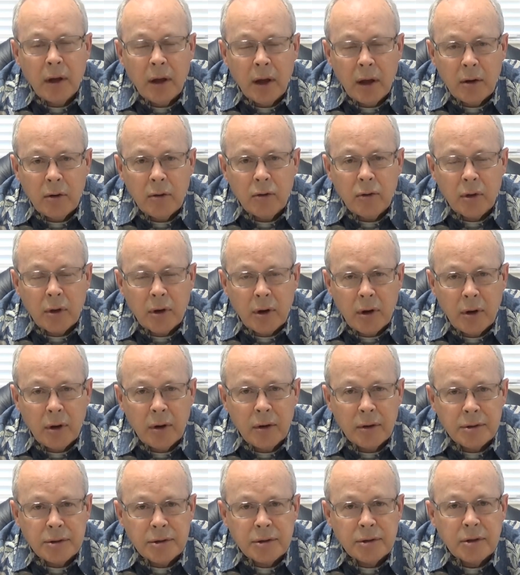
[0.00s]
under the
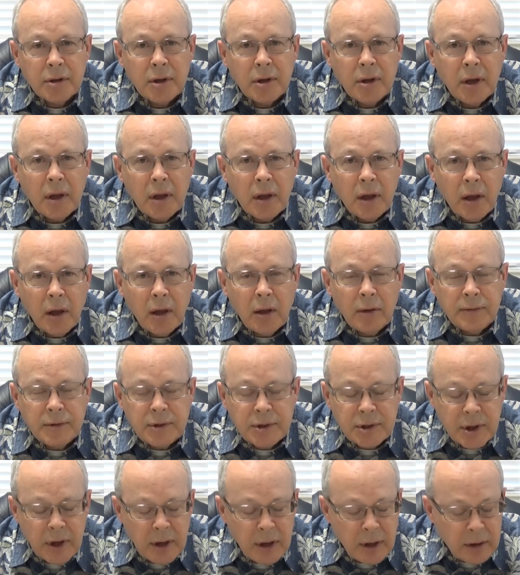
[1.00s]
curse of
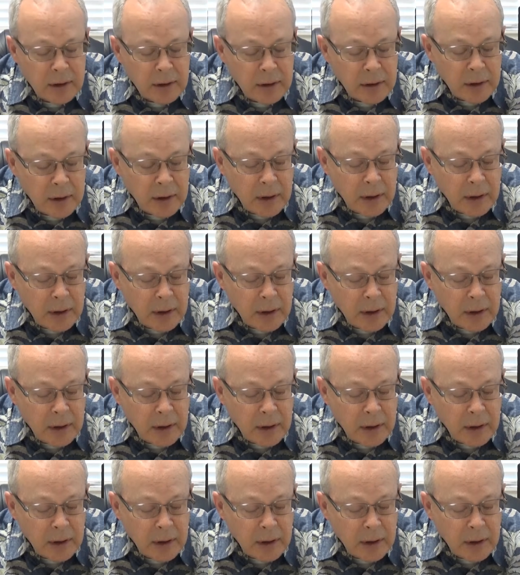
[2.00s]
sin.